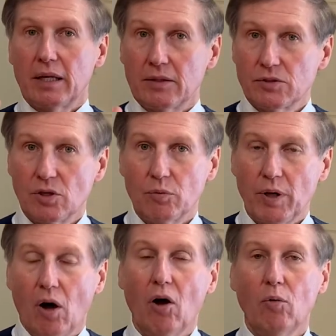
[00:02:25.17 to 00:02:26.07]
So we
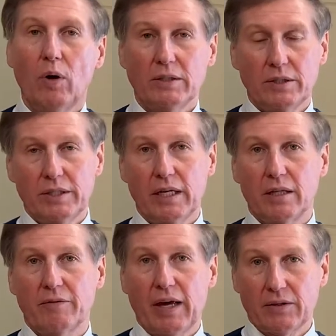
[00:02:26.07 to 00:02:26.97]
all want to take the
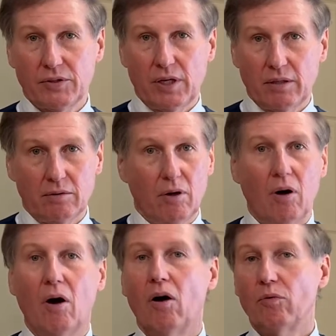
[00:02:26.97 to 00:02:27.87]
vaccine,
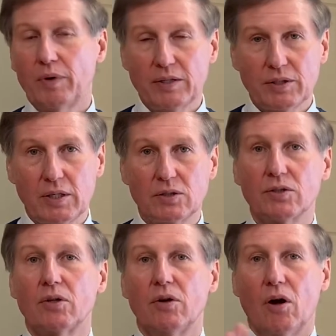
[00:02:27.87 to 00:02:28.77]
all residents,
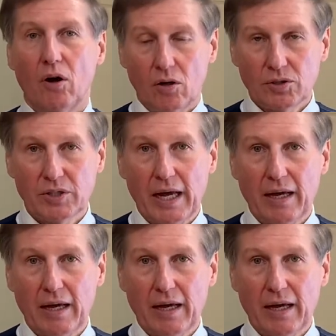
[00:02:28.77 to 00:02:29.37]
all staff.